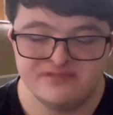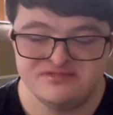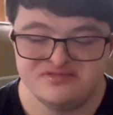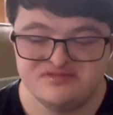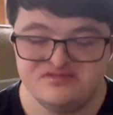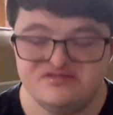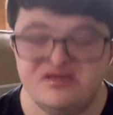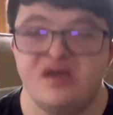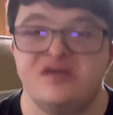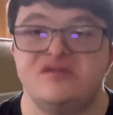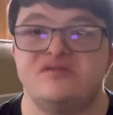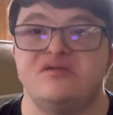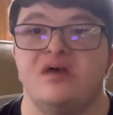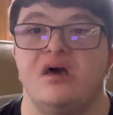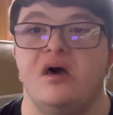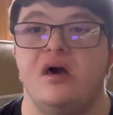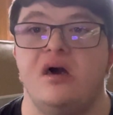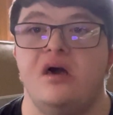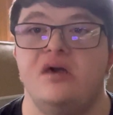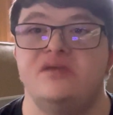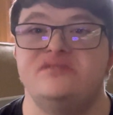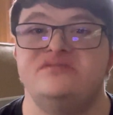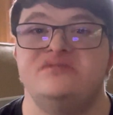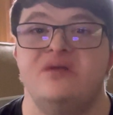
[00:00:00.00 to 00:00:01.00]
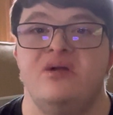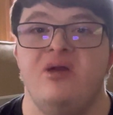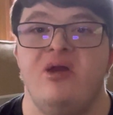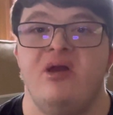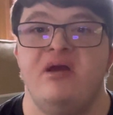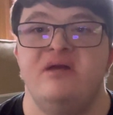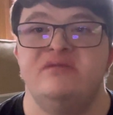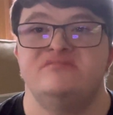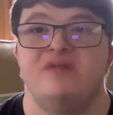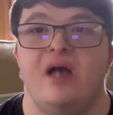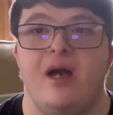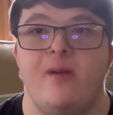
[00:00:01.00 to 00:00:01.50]
The sauce
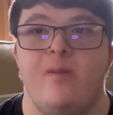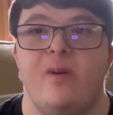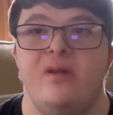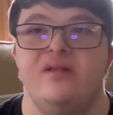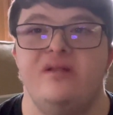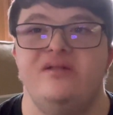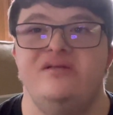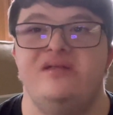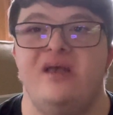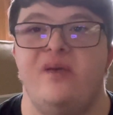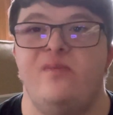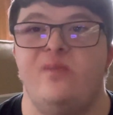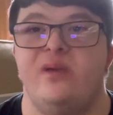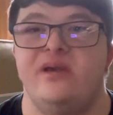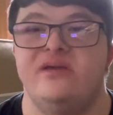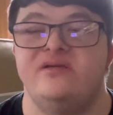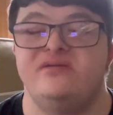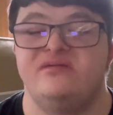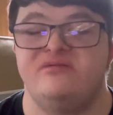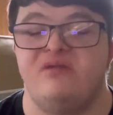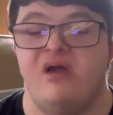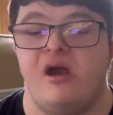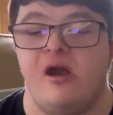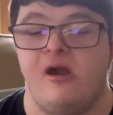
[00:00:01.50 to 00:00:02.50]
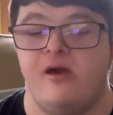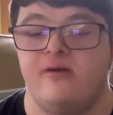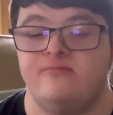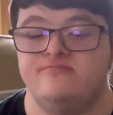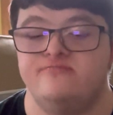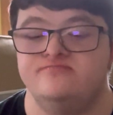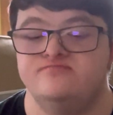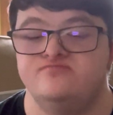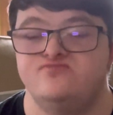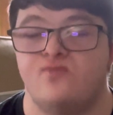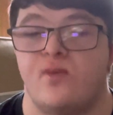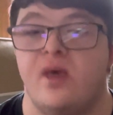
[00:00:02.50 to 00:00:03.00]
has a lemon
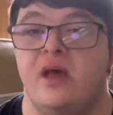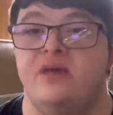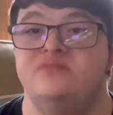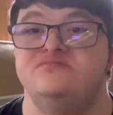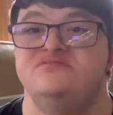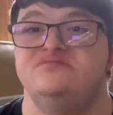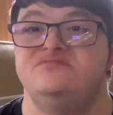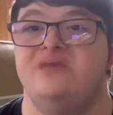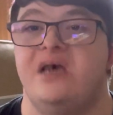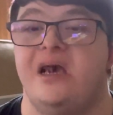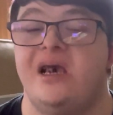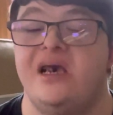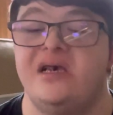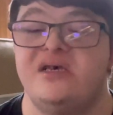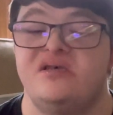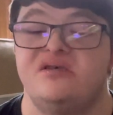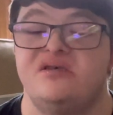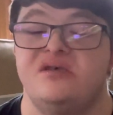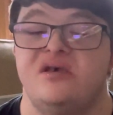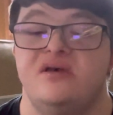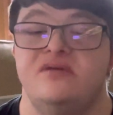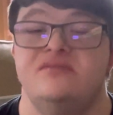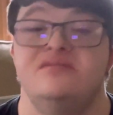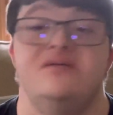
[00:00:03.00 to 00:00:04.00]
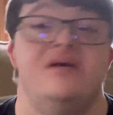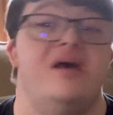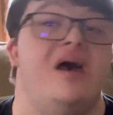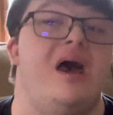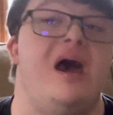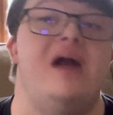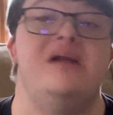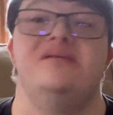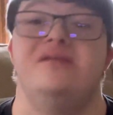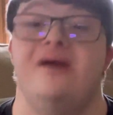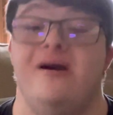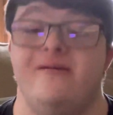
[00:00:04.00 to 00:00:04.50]
taste.
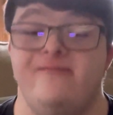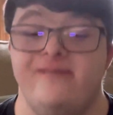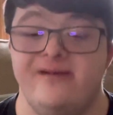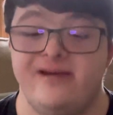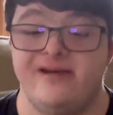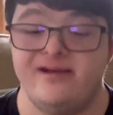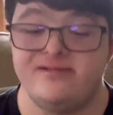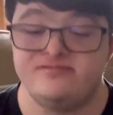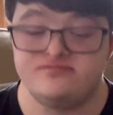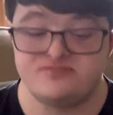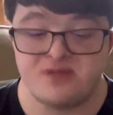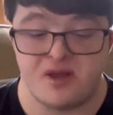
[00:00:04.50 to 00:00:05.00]
I love it.